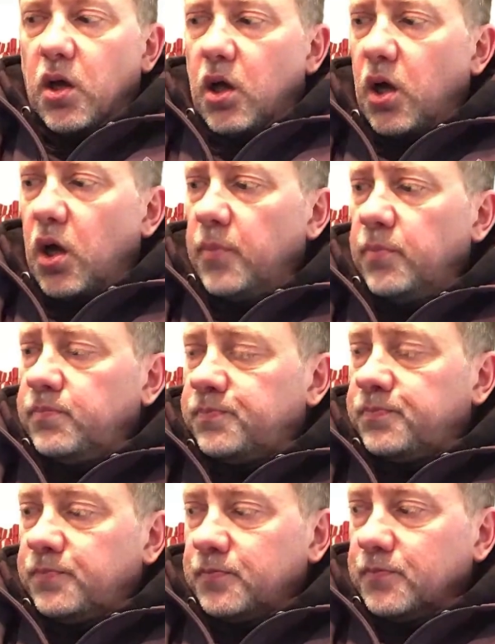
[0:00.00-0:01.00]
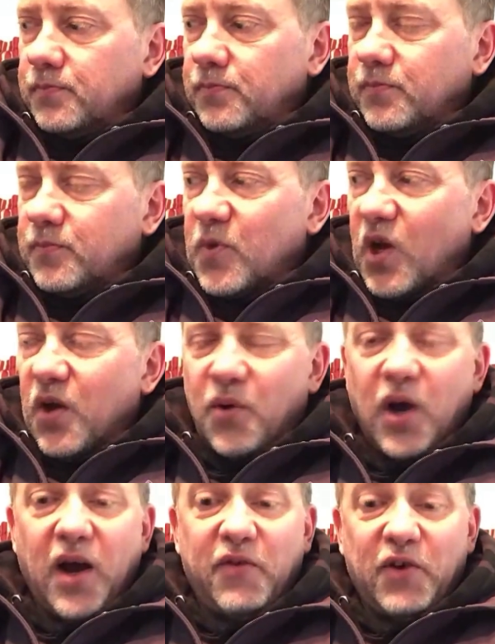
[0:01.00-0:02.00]
Um,
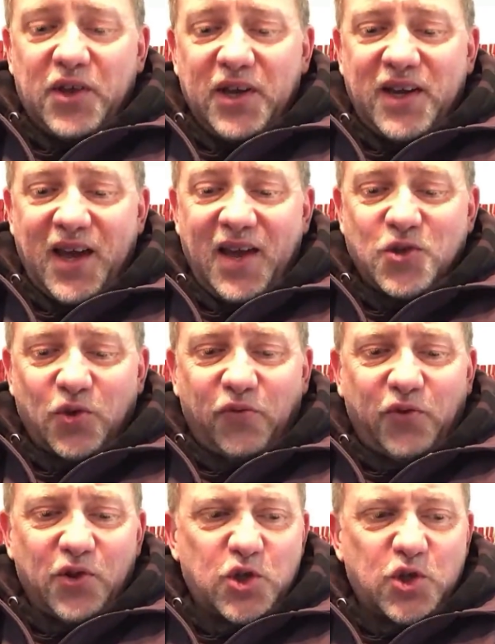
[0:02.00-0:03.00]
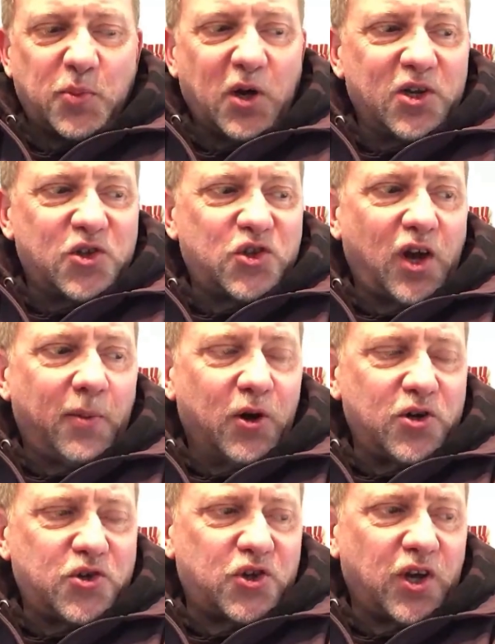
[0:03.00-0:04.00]
well, everything canceled for the spring and
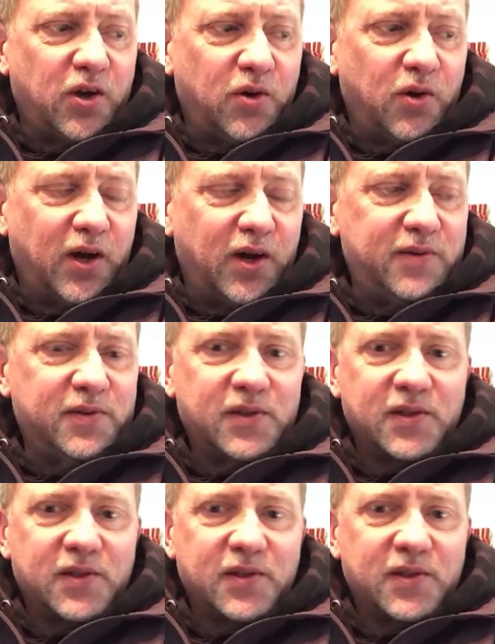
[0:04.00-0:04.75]
summer, so.